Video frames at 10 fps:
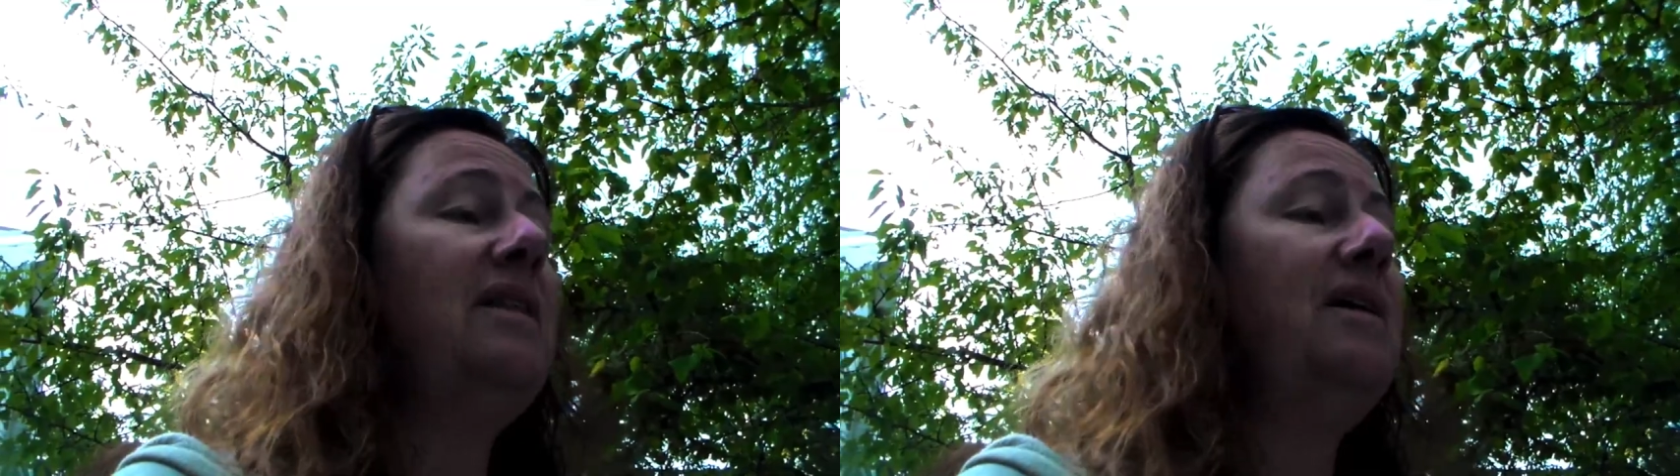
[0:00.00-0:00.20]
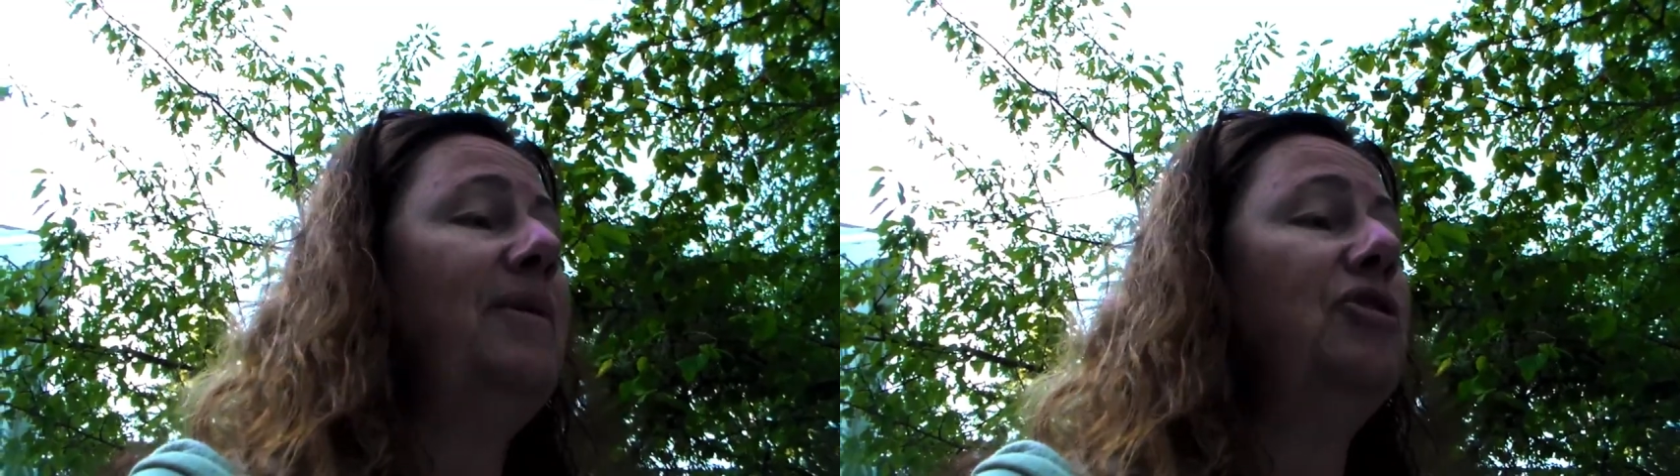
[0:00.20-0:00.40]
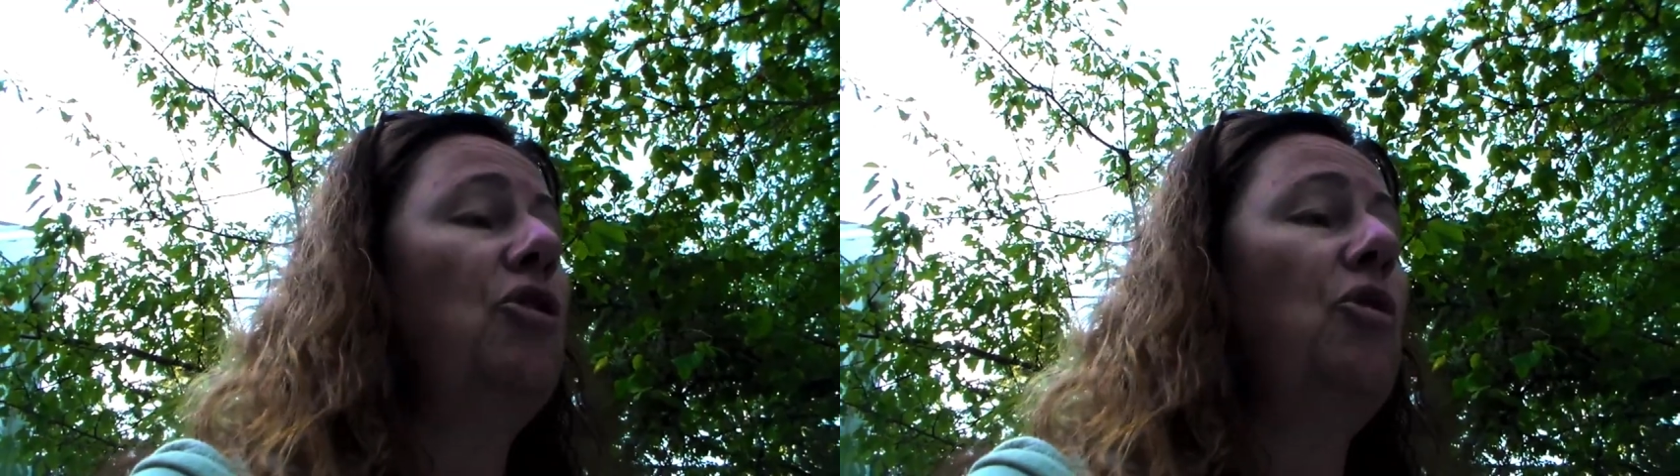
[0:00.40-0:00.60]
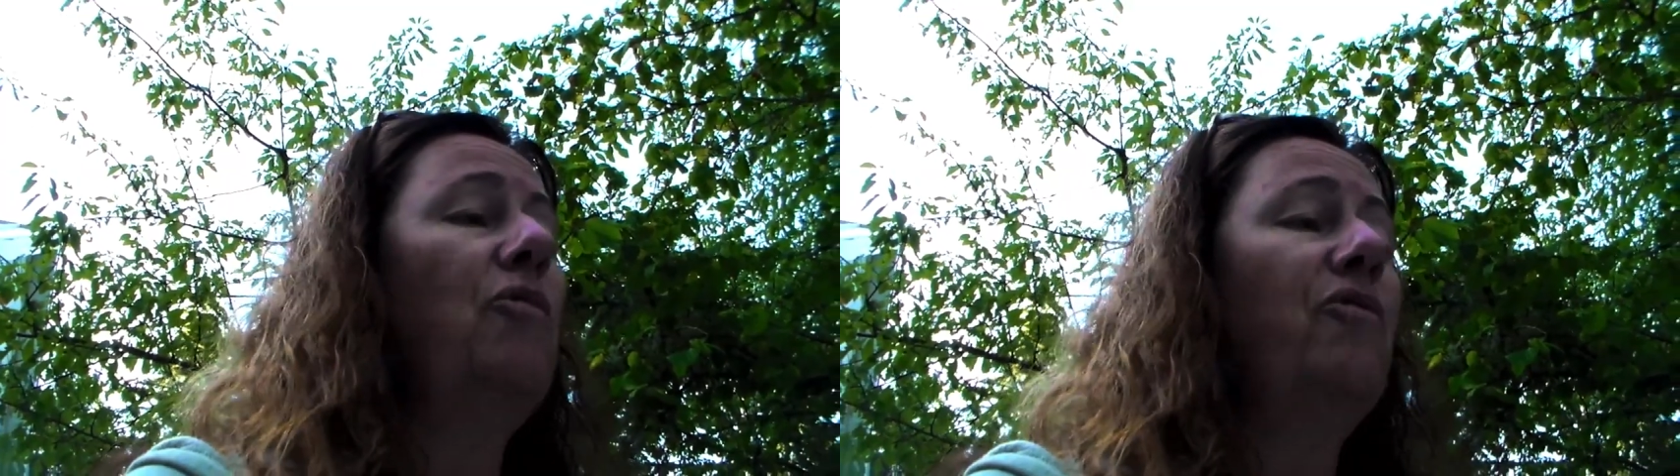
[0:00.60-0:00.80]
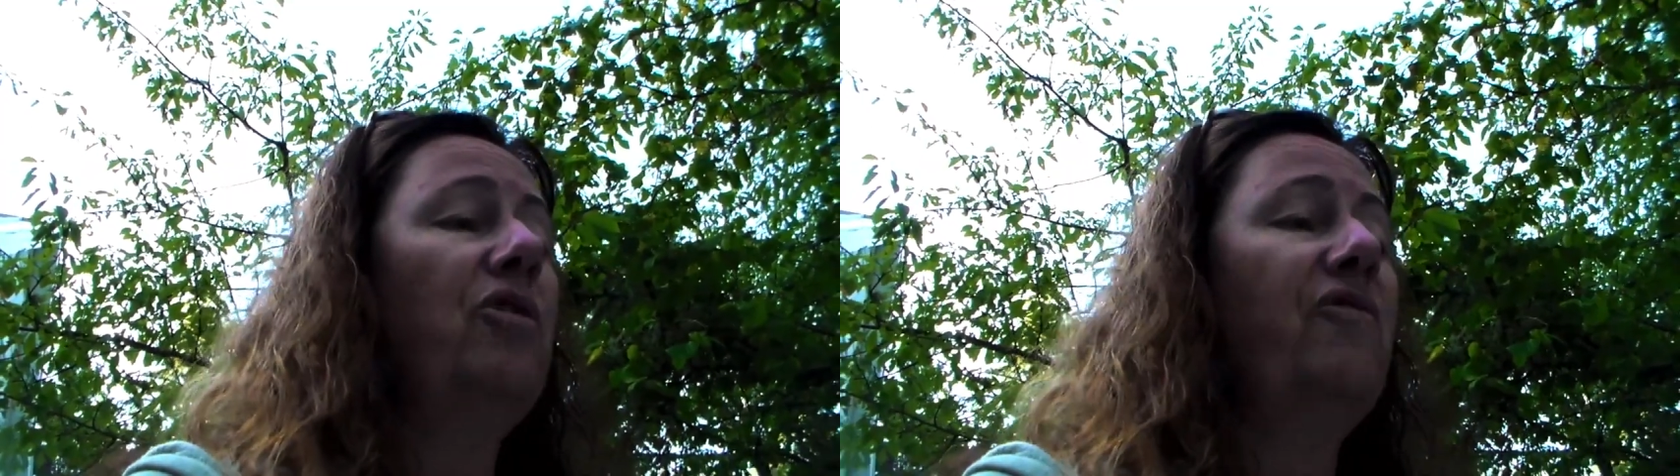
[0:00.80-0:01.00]
and they built a
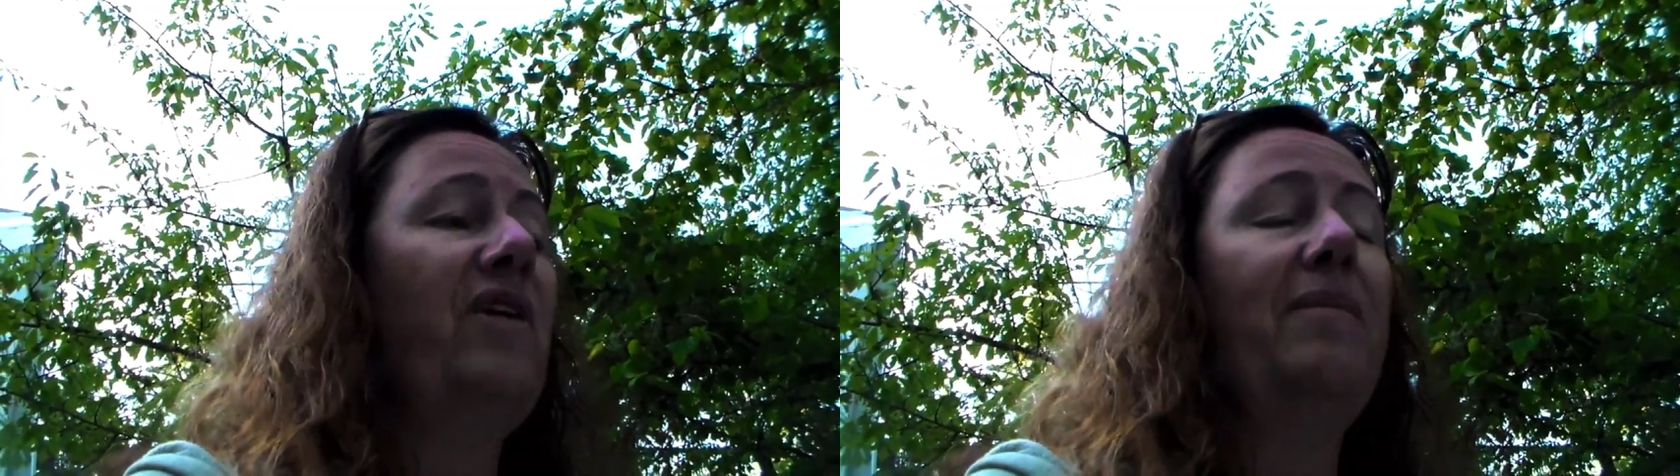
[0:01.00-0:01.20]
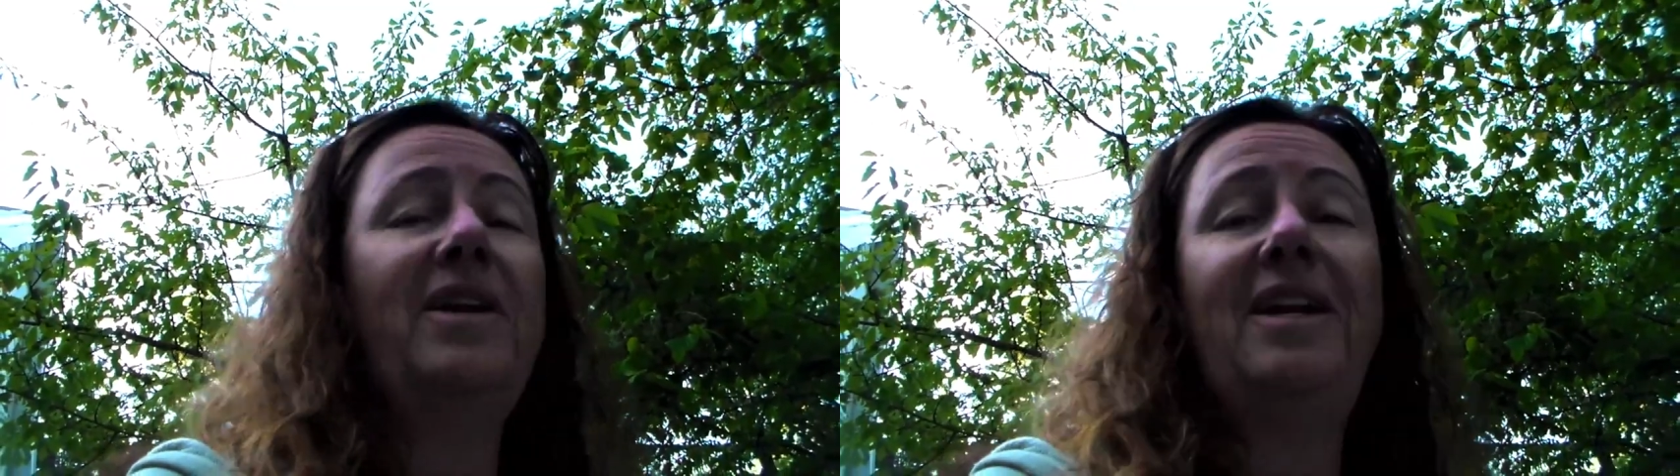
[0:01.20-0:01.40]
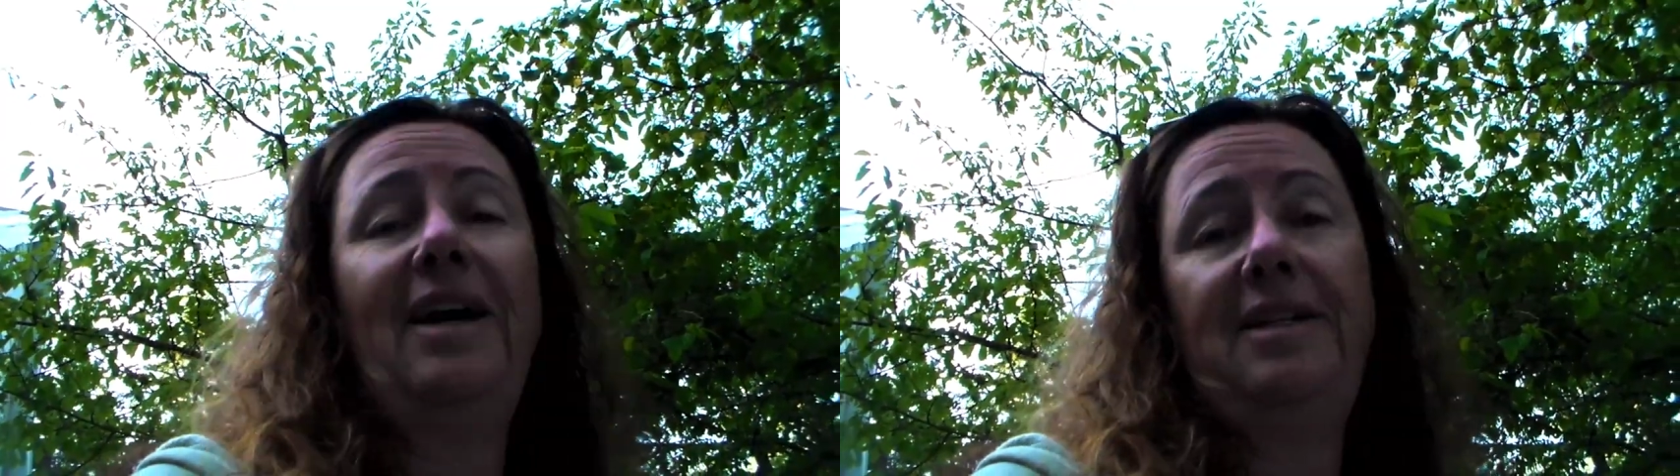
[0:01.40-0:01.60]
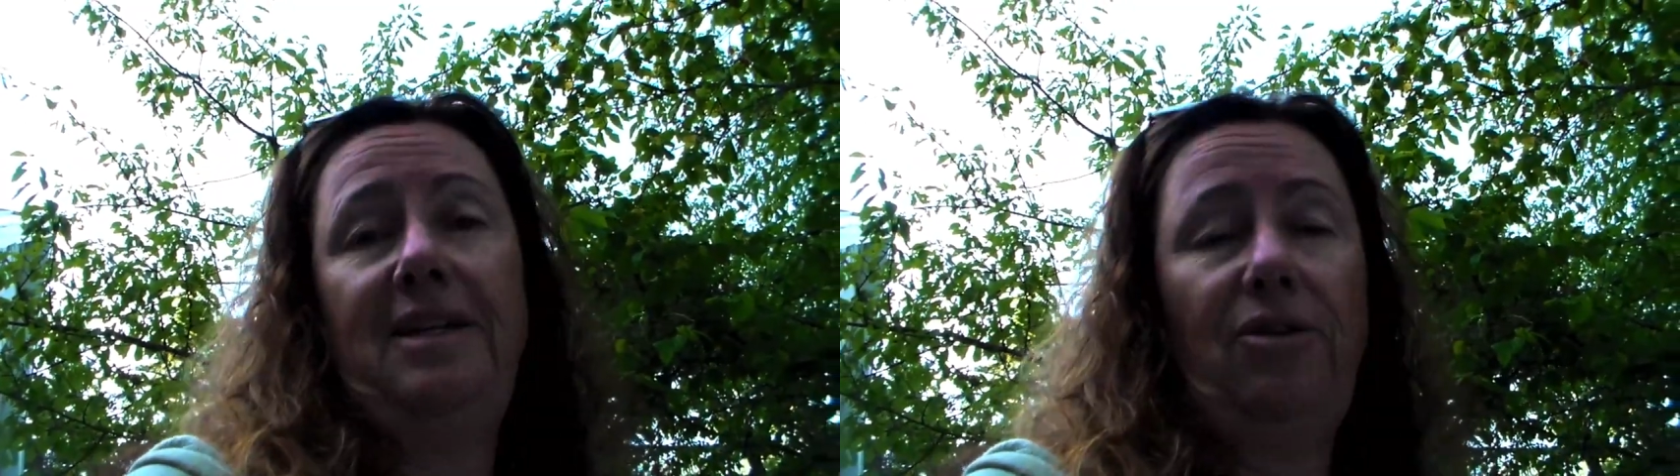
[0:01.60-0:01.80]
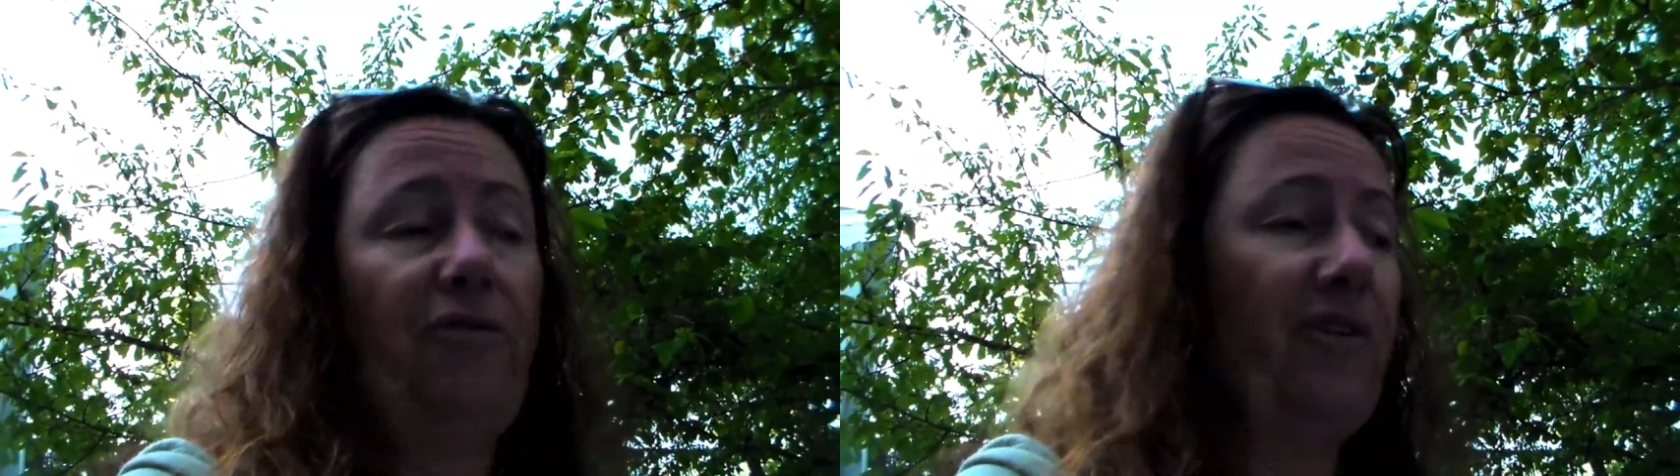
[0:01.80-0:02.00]
home for their family in
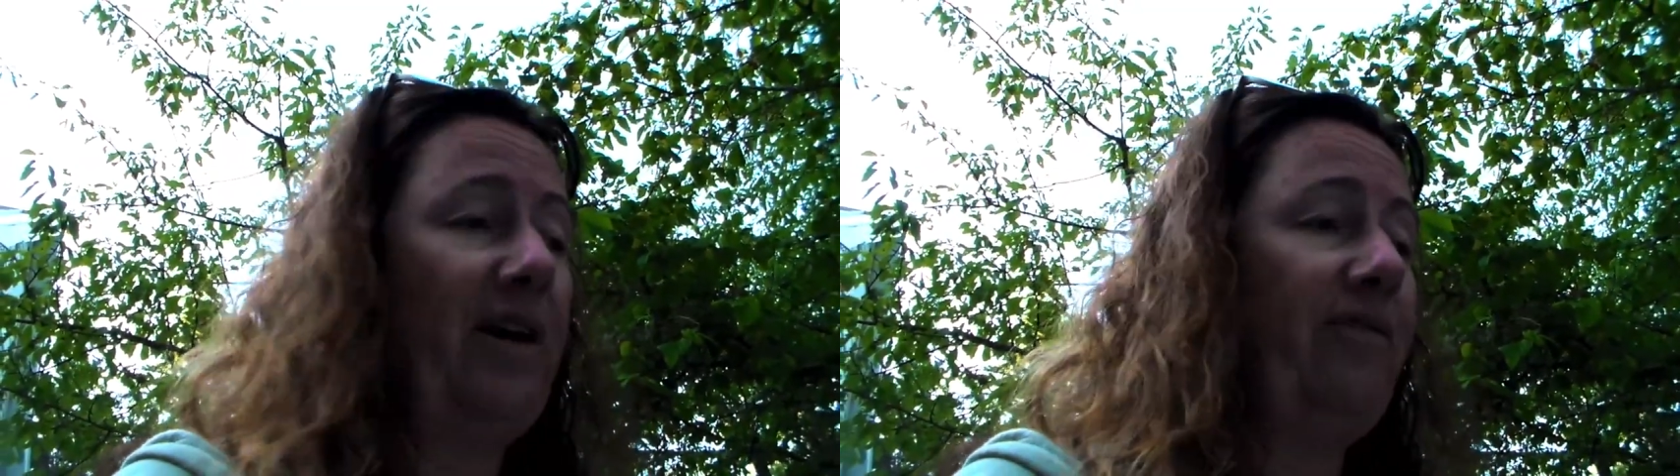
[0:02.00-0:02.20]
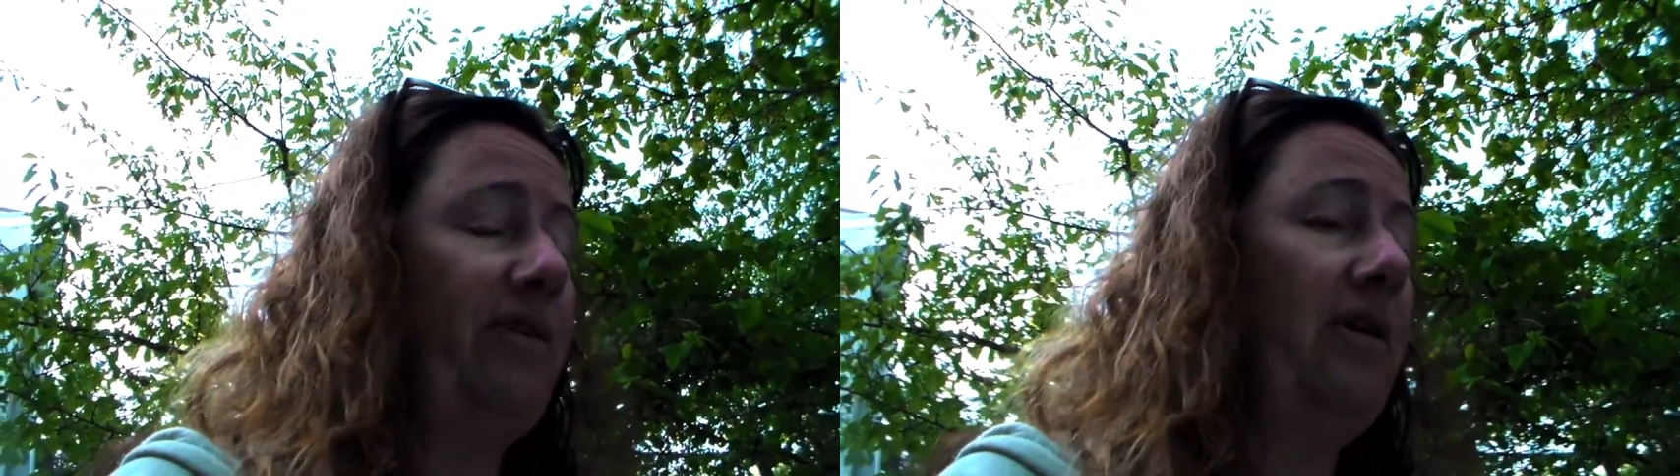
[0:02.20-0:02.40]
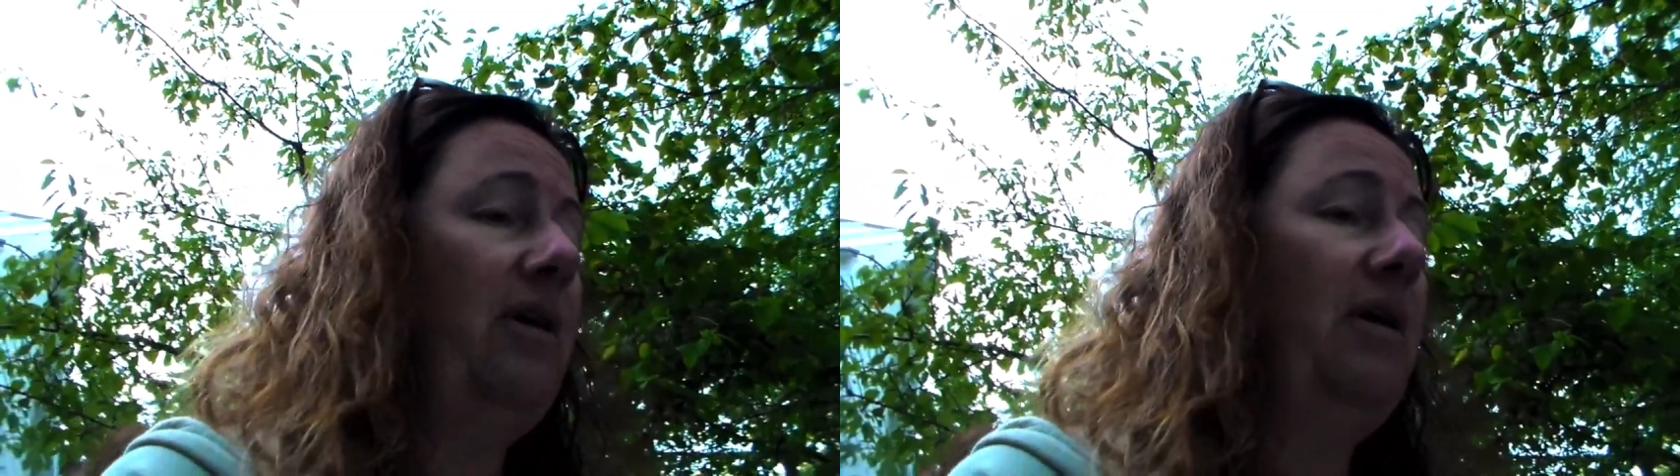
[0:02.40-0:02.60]
1905.